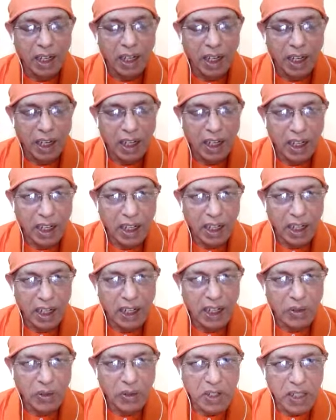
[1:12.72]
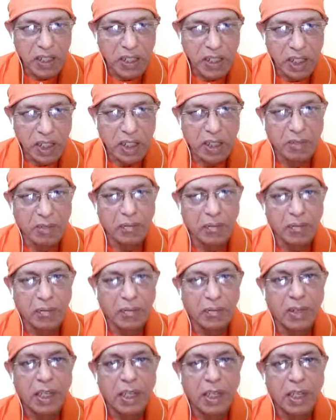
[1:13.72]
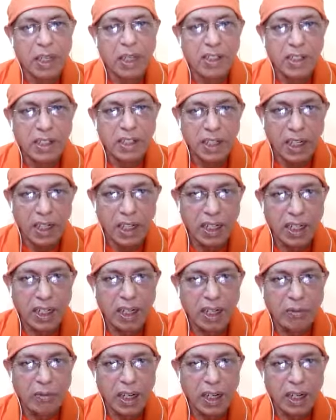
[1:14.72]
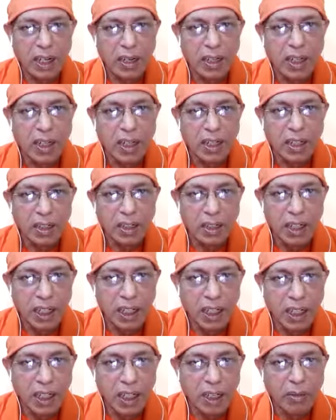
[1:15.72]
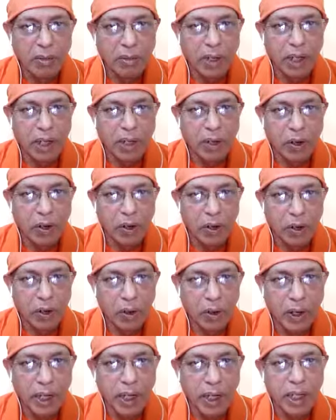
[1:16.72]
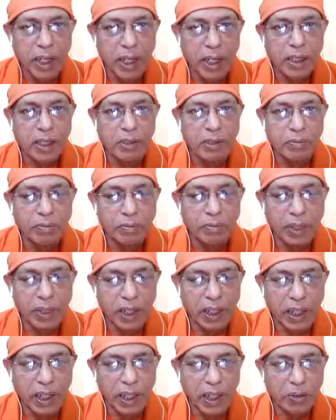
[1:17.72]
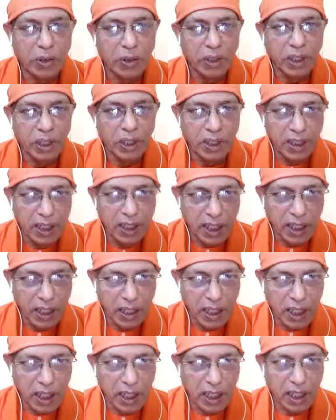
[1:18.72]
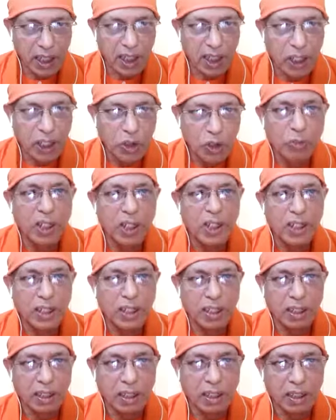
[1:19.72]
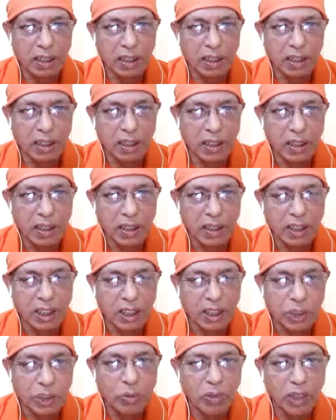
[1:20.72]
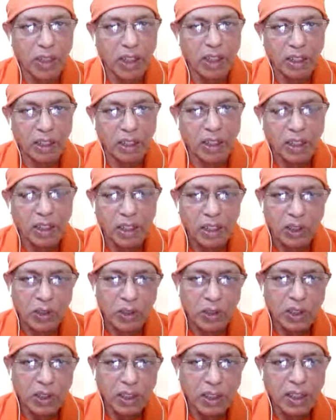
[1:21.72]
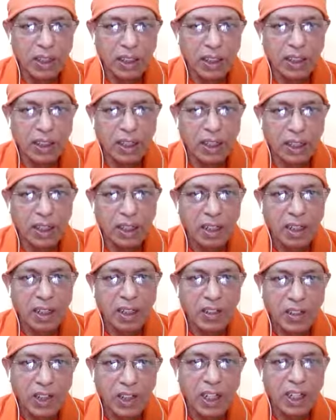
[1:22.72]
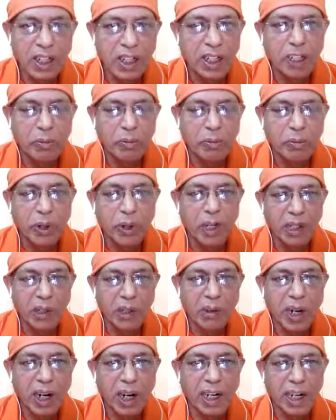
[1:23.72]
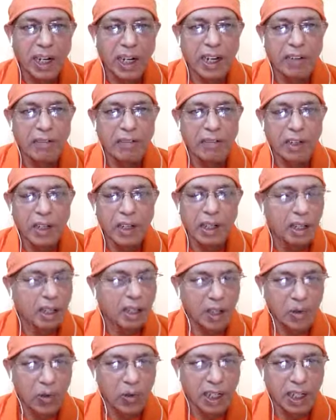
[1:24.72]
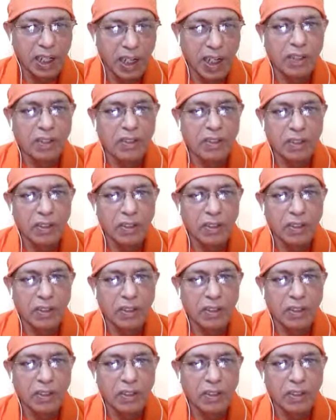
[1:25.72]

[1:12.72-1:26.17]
inner wisdom. Gentleman. Gentleman always behave with a gentle humility. Humility. So these are the checking point in Allah, in your life